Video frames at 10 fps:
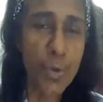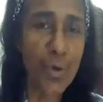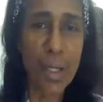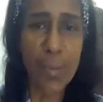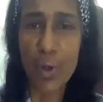
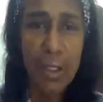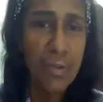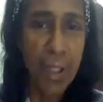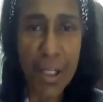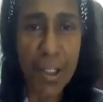program or
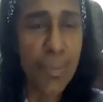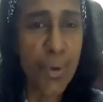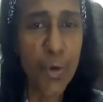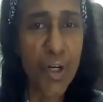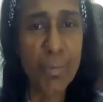even any
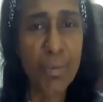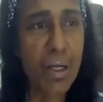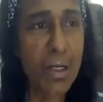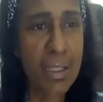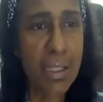program, there
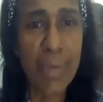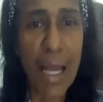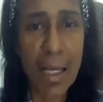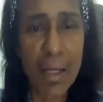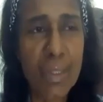are some
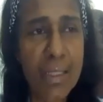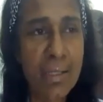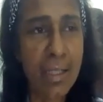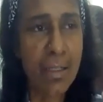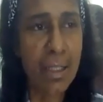elements
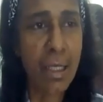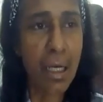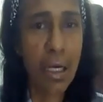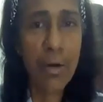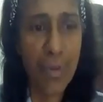that
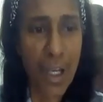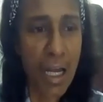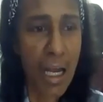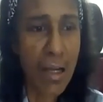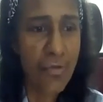we
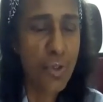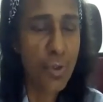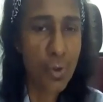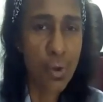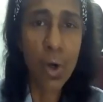have
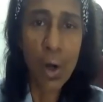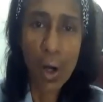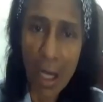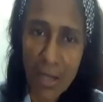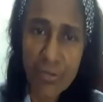to
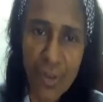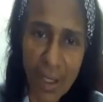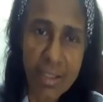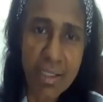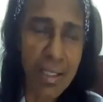have
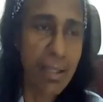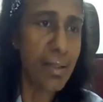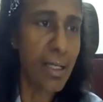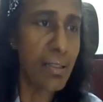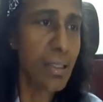inside
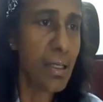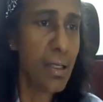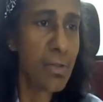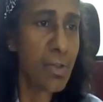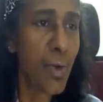that.
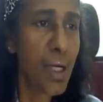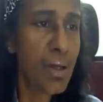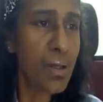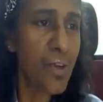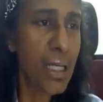So one
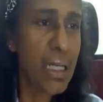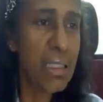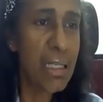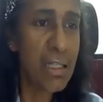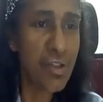of it is
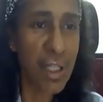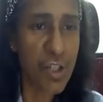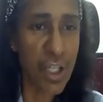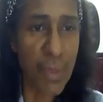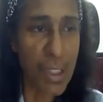the
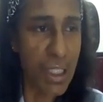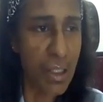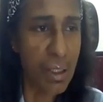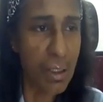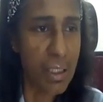instruction
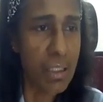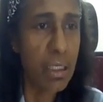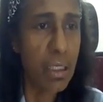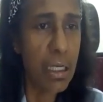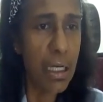materials.
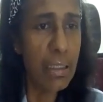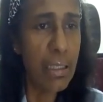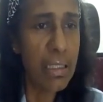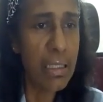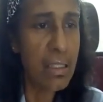And
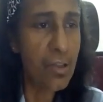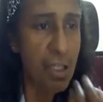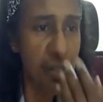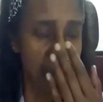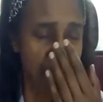these instruction